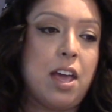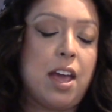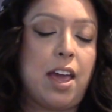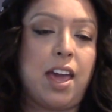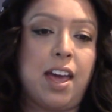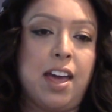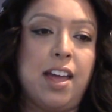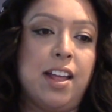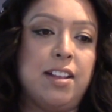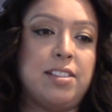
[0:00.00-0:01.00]

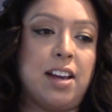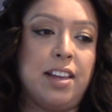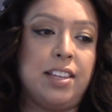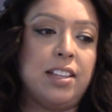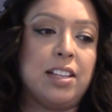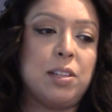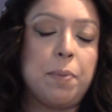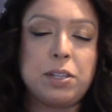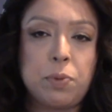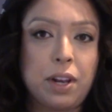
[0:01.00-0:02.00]
And I think that's the
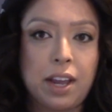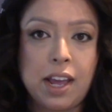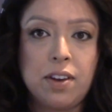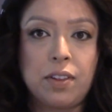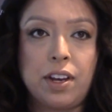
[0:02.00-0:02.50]
best way to handle it.